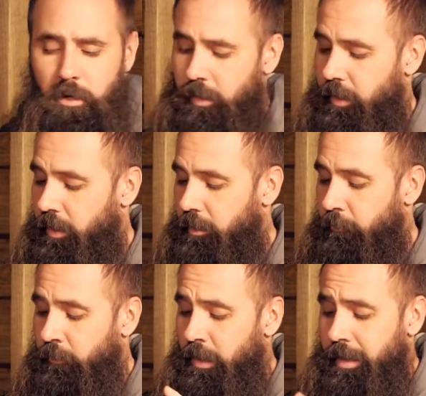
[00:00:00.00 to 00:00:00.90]

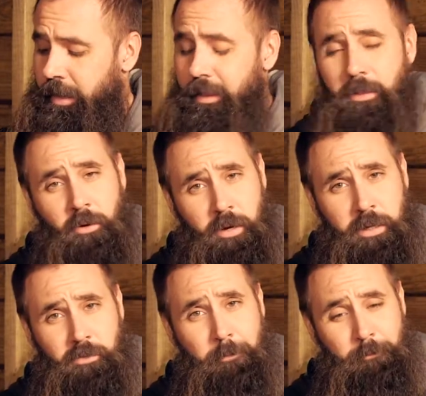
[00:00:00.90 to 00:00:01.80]
There
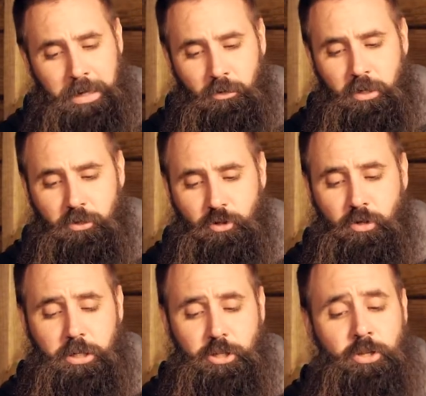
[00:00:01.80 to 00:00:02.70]
is metal
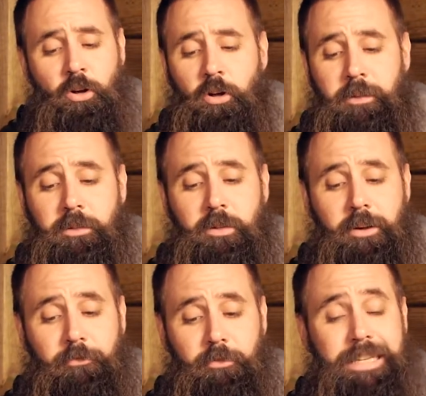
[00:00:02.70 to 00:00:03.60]
construction on these
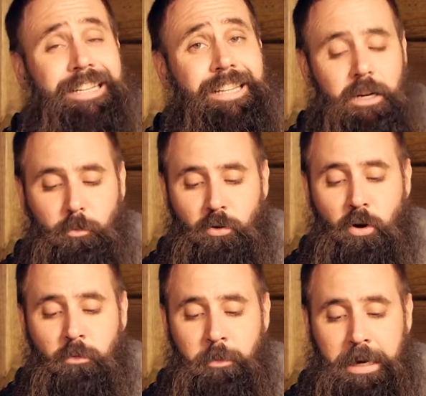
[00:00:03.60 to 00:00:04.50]
Flick Lock
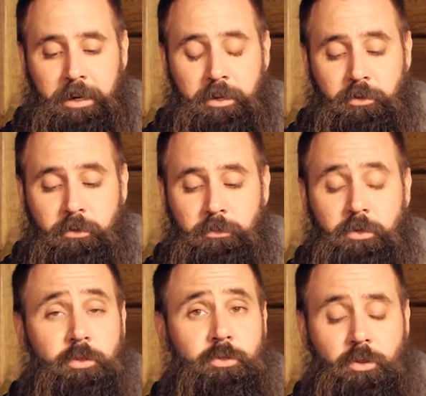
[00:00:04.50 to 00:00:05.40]
Pro
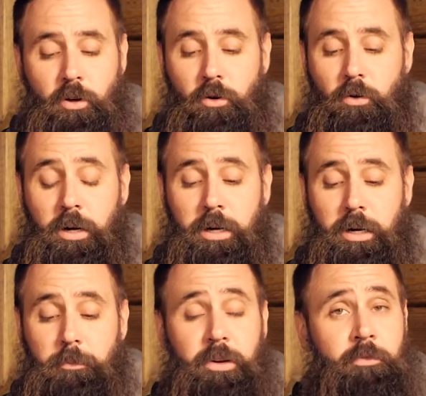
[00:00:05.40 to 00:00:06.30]
mechanisms, so
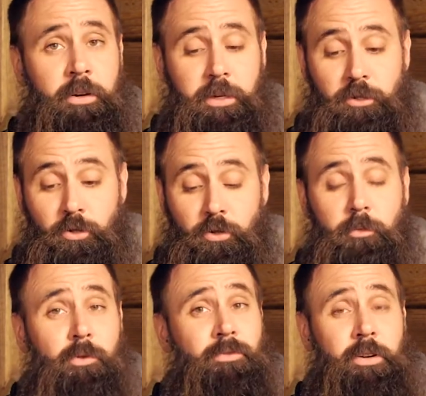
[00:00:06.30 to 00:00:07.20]
a very
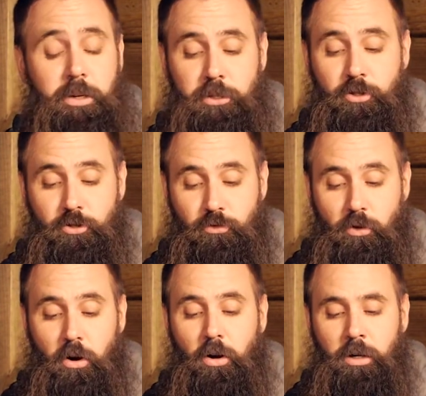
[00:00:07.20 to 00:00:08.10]
durable, very
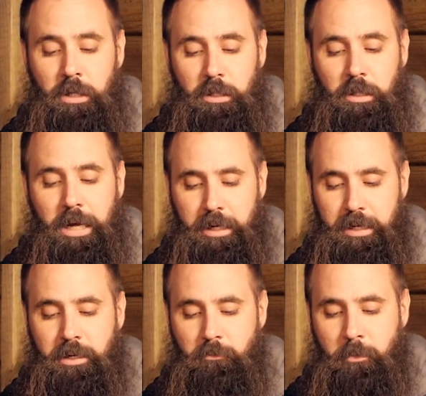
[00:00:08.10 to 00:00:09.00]
strong
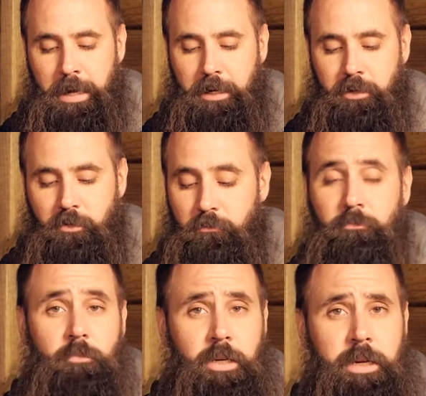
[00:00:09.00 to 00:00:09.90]
locking mechanism,
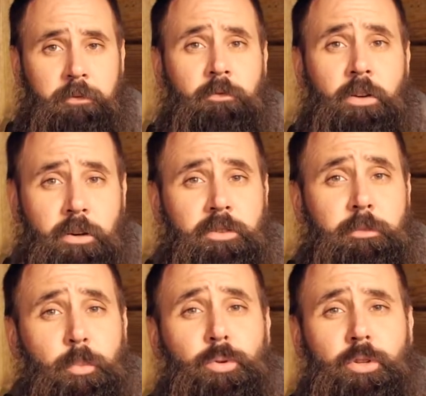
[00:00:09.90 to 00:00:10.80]
but again, very
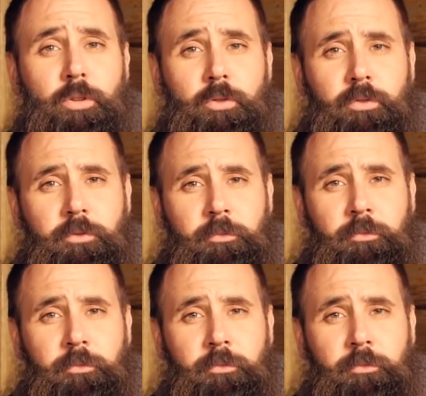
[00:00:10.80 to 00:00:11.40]
simple to use.